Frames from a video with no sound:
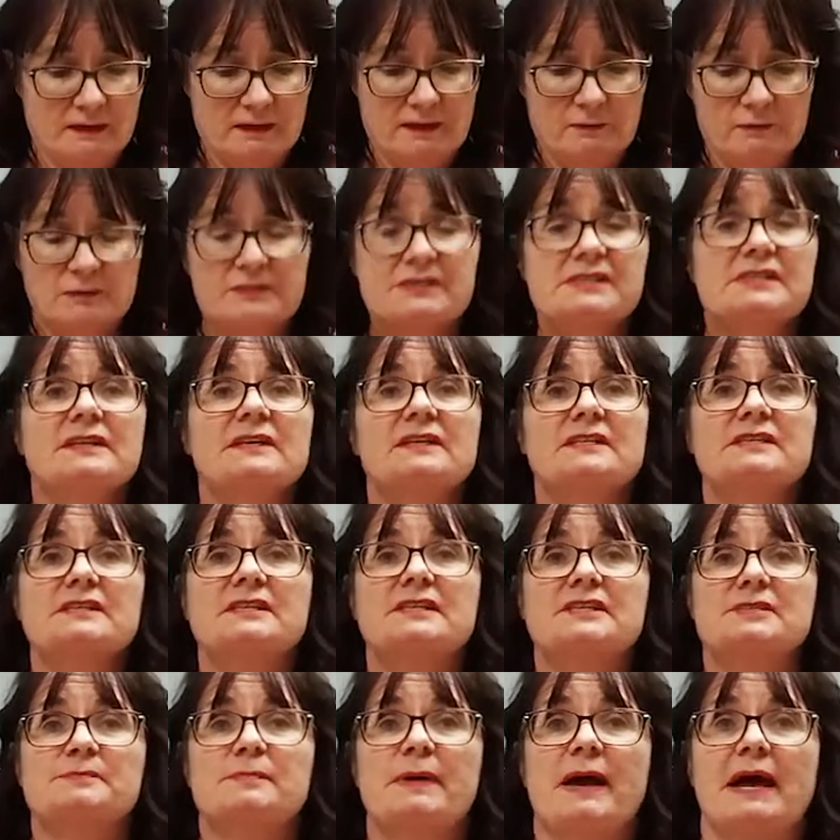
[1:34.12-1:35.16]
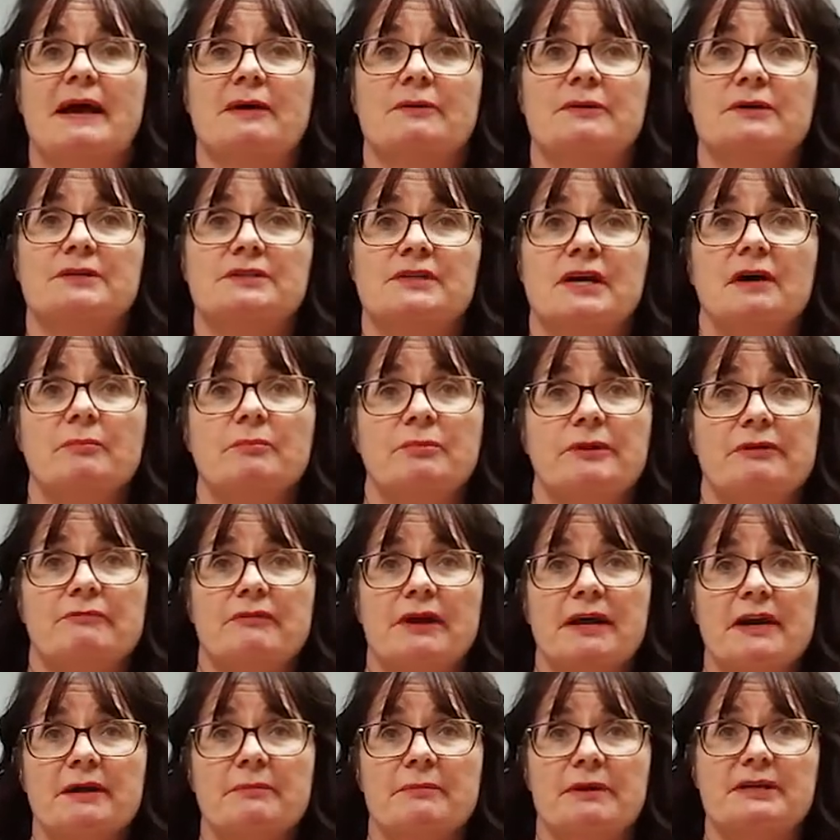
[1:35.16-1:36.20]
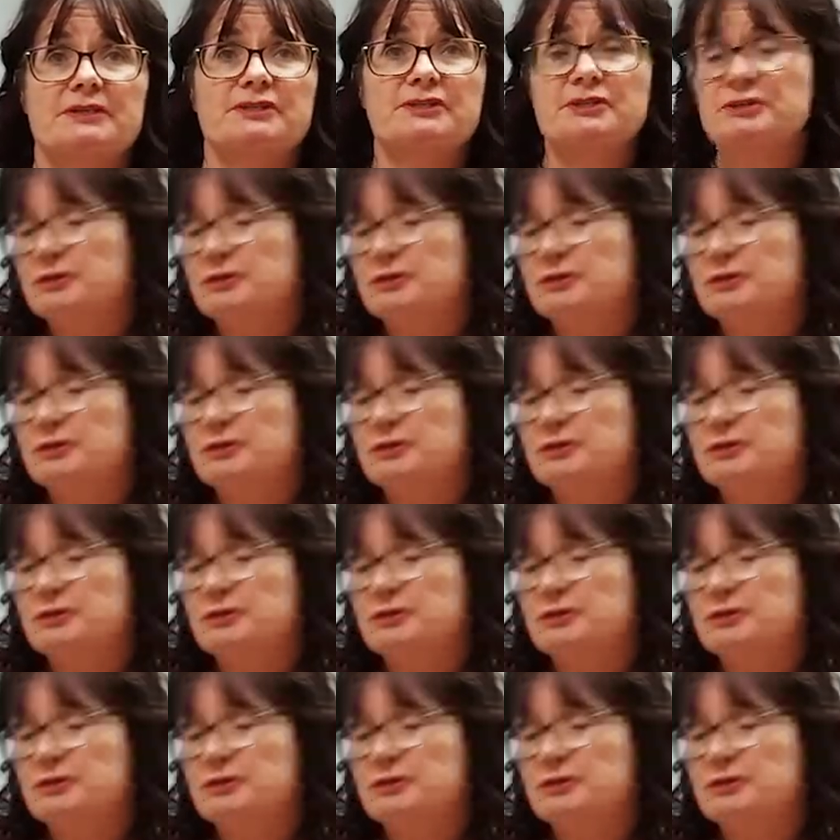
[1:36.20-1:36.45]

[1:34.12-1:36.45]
Once the Nardalert's powered up, we recommend you